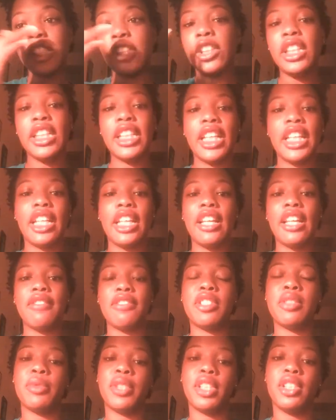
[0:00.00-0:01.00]
you can kind of have
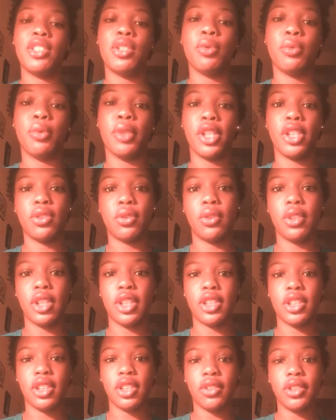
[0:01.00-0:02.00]
something to work
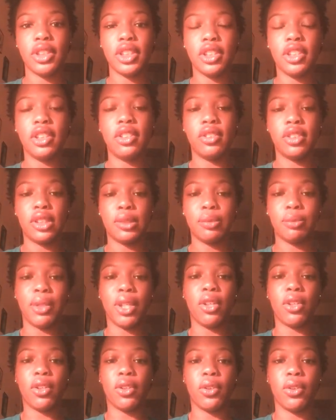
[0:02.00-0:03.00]
towards. So it's a little
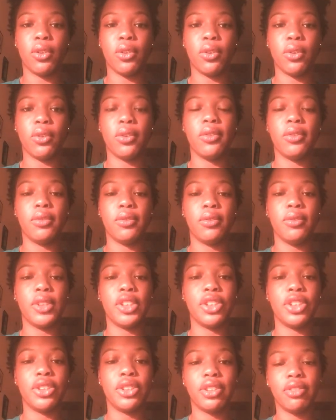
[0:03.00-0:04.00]
small goal,
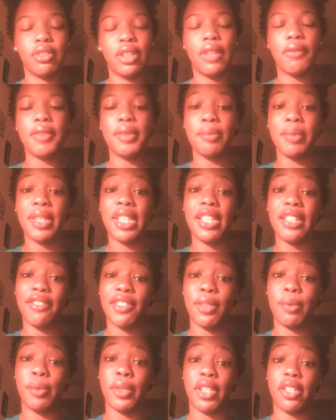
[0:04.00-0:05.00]
which helps me
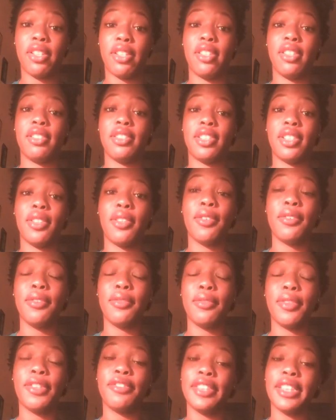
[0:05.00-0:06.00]
feel better. So
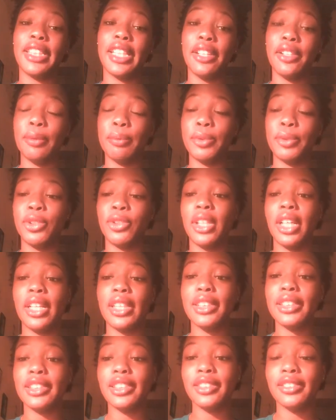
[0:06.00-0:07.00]
hopefully that helps you
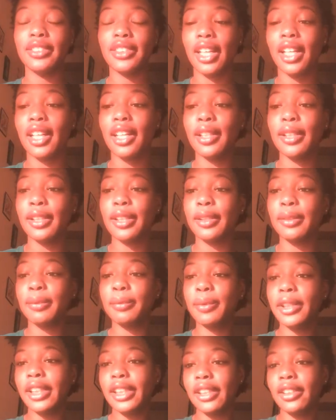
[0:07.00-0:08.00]
guys.
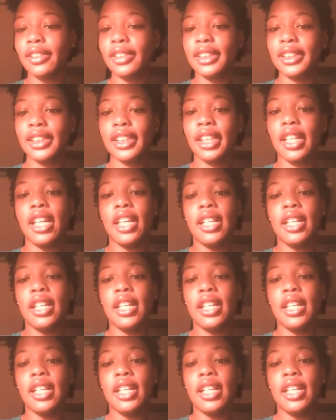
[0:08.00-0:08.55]
What else?